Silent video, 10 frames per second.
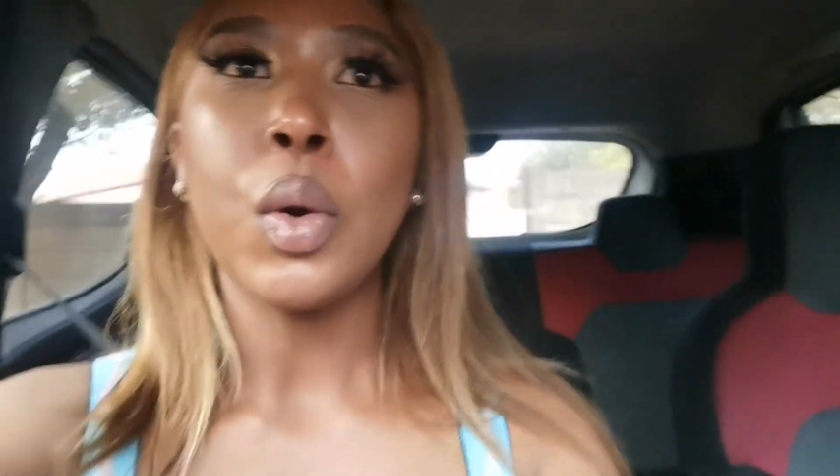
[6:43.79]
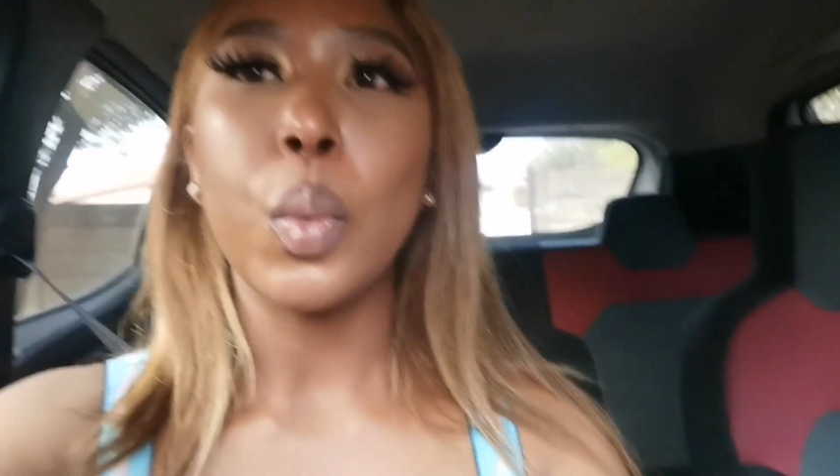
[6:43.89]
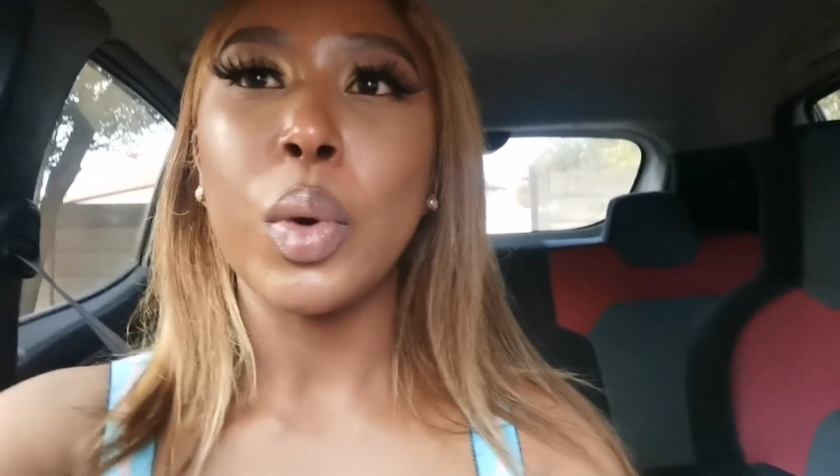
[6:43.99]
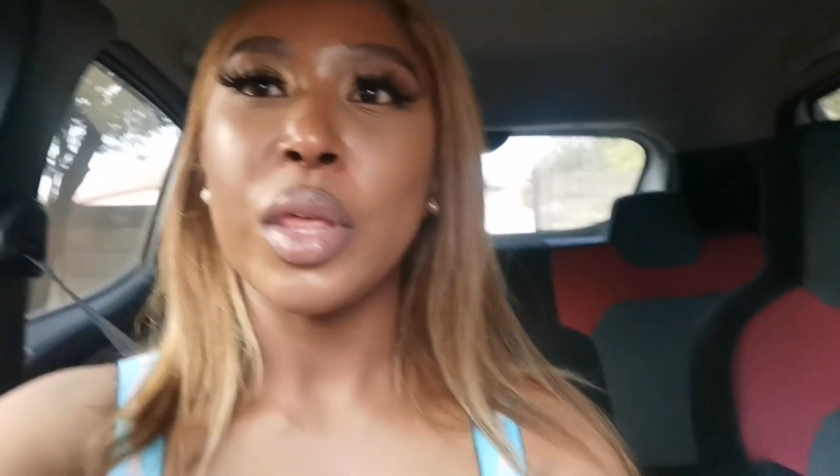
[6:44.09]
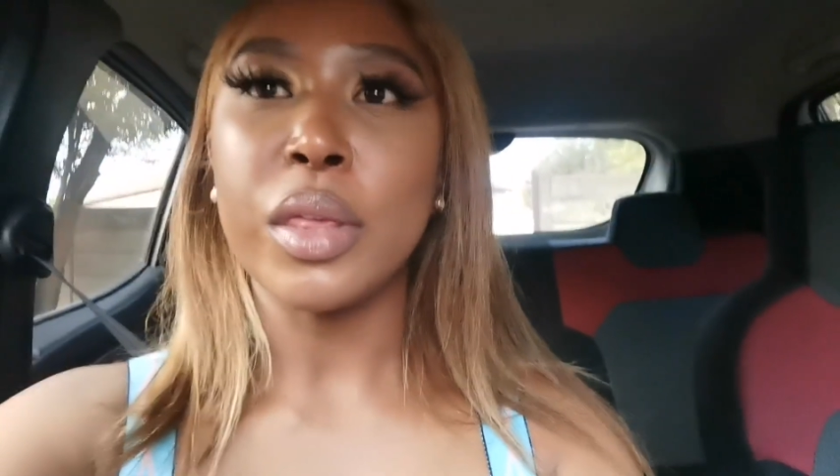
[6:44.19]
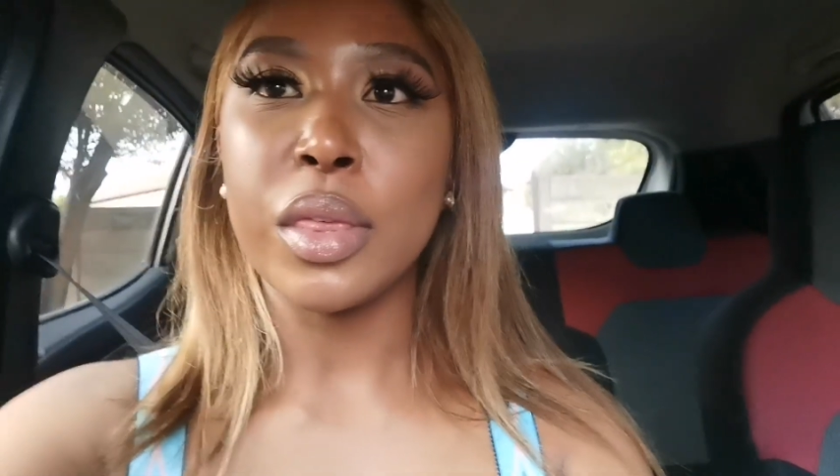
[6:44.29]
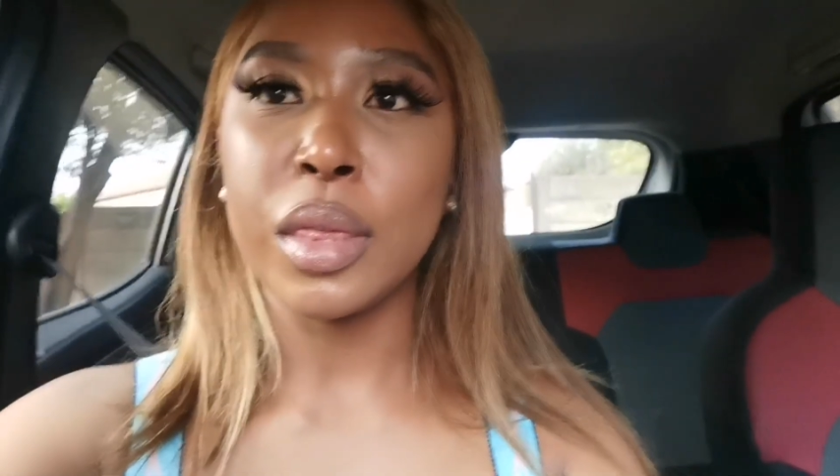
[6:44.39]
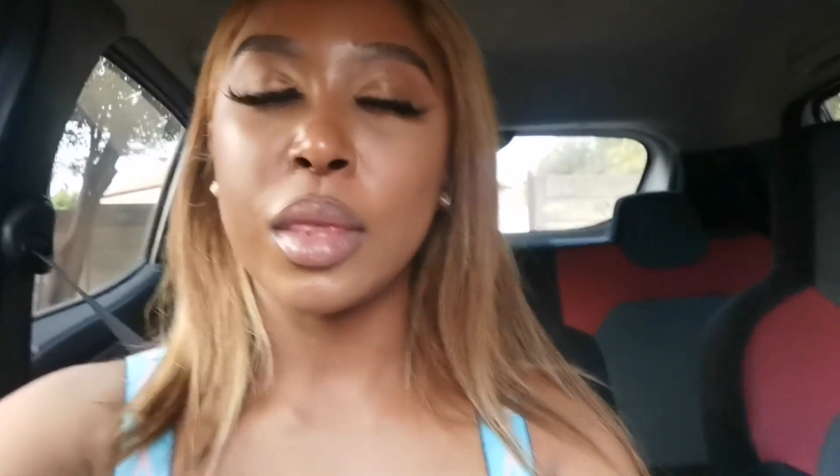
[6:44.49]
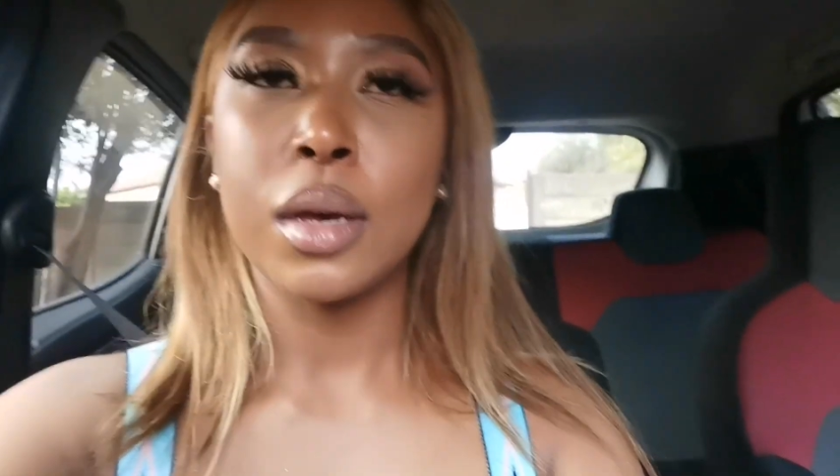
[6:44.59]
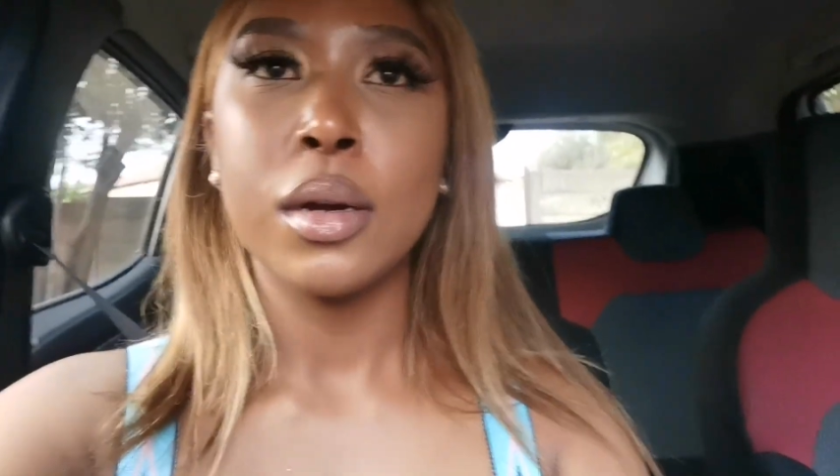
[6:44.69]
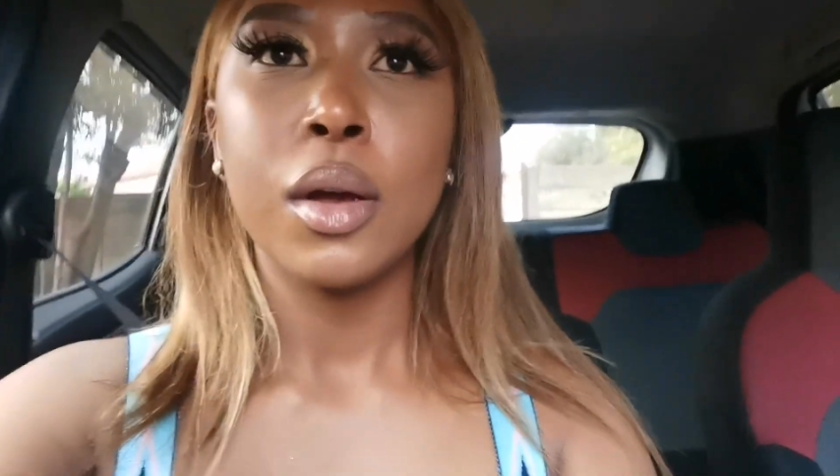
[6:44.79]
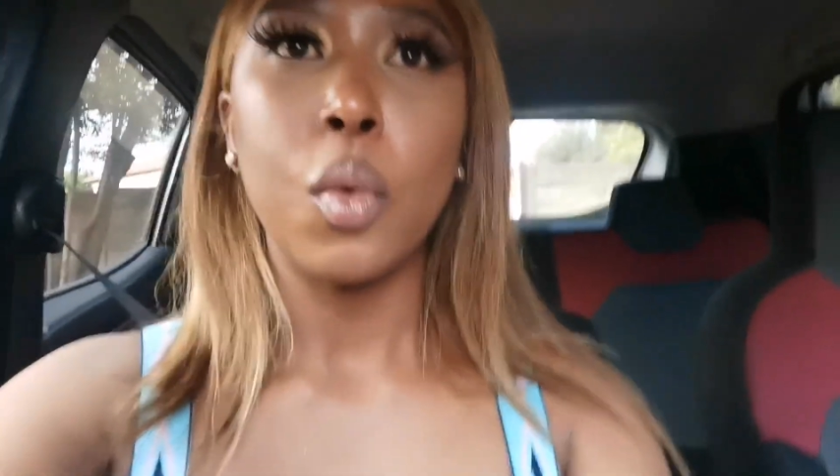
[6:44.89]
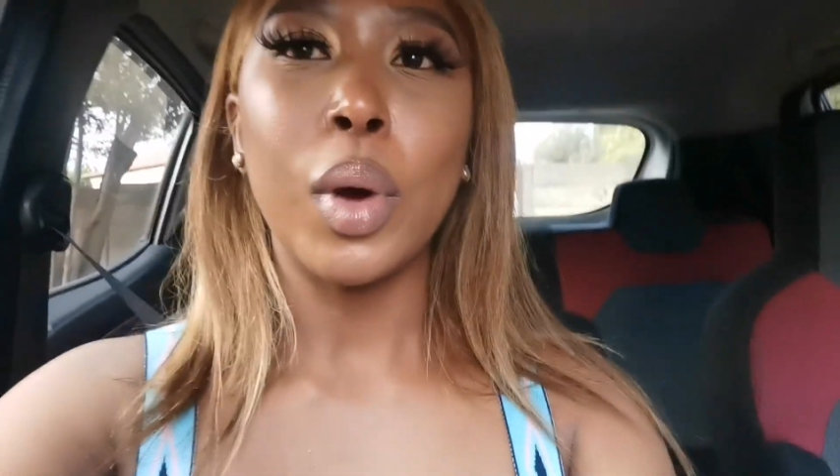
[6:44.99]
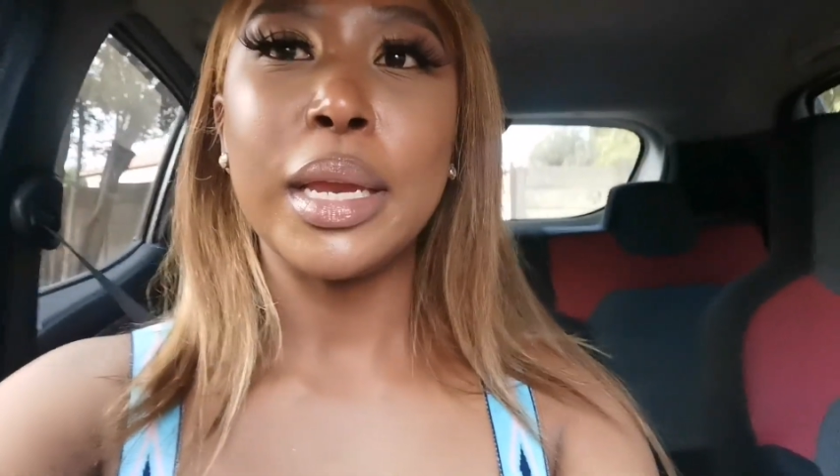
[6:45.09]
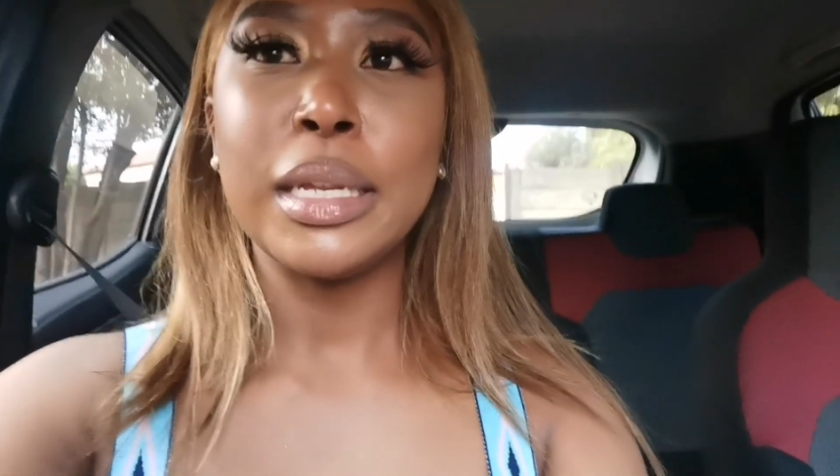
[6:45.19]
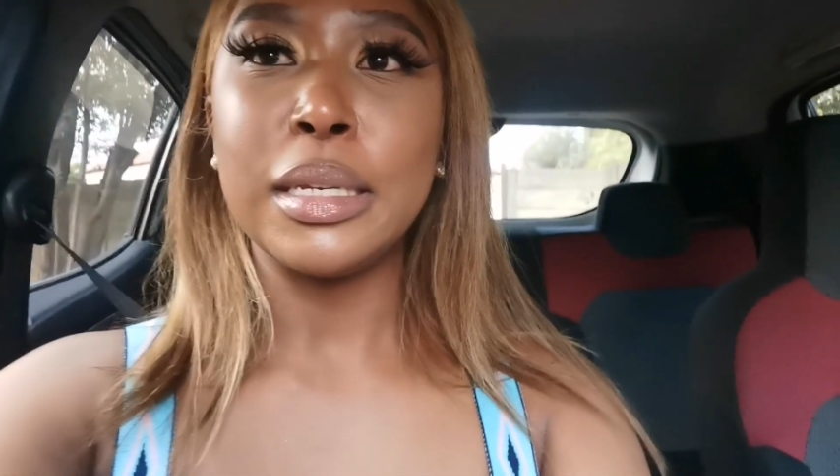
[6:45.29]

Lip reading: with what he